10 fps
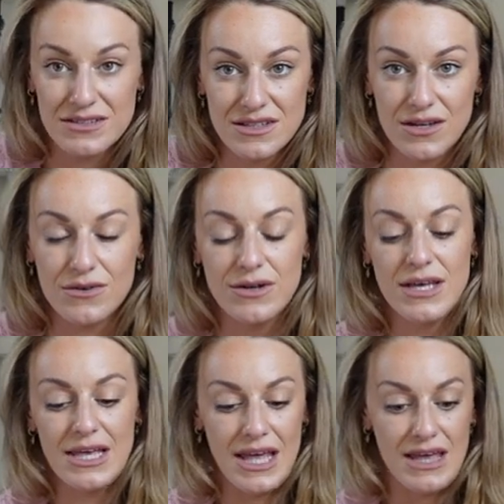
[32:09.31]
So
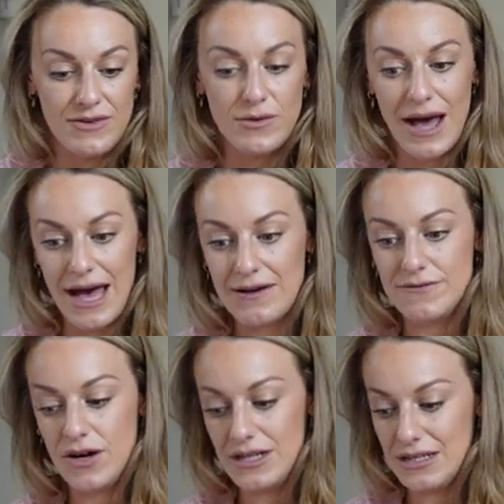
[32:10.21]
if you
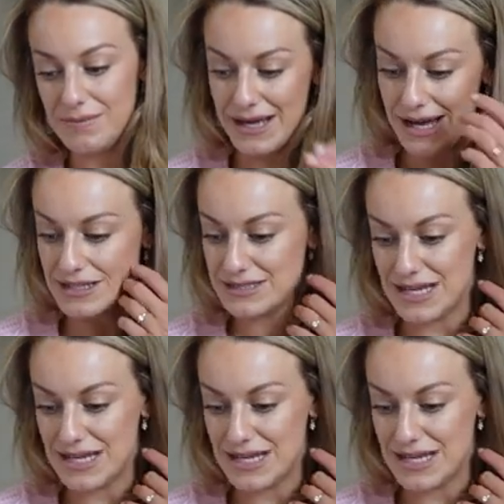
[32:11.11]
have got little bags,